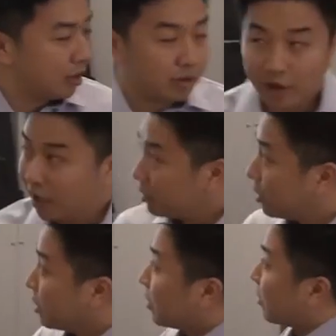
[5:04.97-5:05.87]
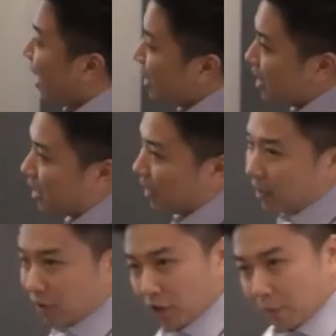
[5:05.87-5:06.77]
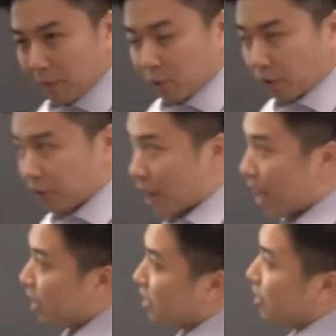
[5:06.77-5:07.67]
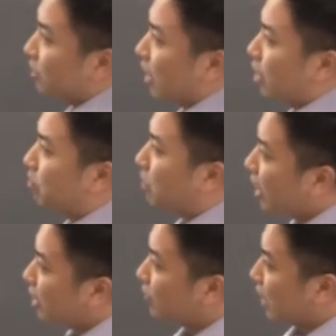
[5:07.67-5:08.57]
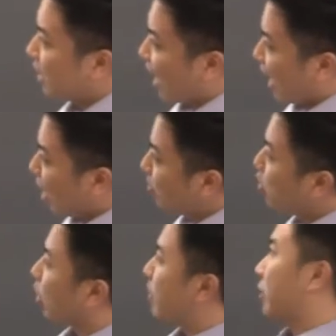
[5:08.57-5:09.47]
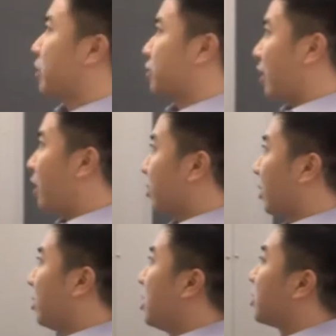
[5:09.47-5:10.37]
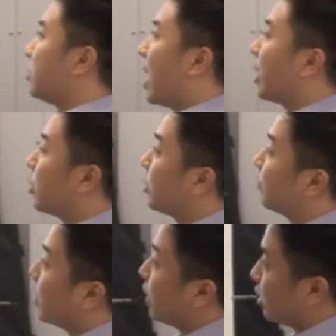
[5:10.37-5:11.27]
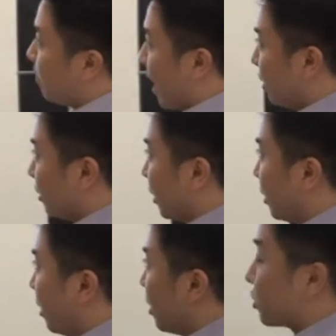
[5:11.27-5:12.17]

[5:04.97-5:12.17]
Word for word: Well, then he gave it a little bit more thought, and he said, but if they care more about each other, they're not going to vote independently.